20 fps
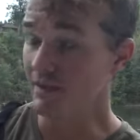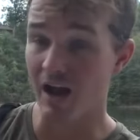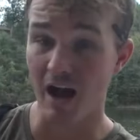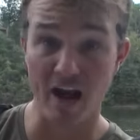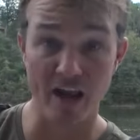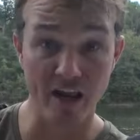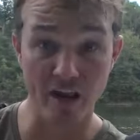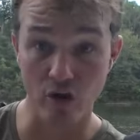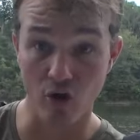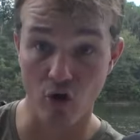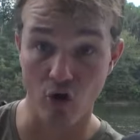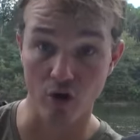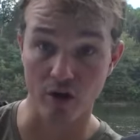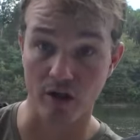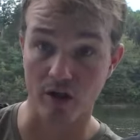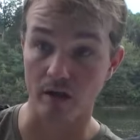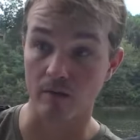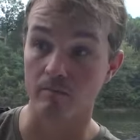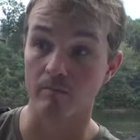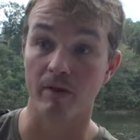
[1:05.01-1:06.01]
I didn't hook
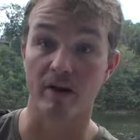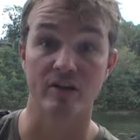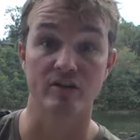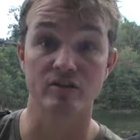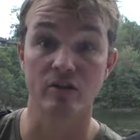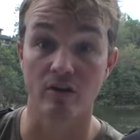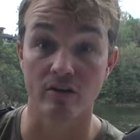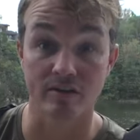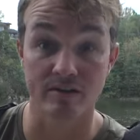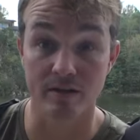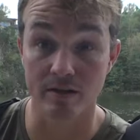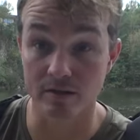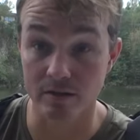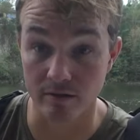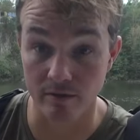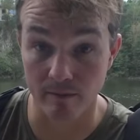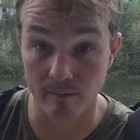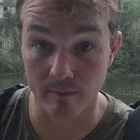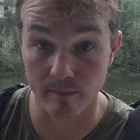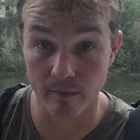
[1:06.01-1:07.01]
any, but I saw six
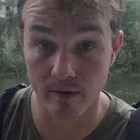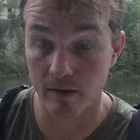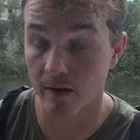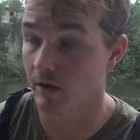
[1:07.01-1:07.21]
of them.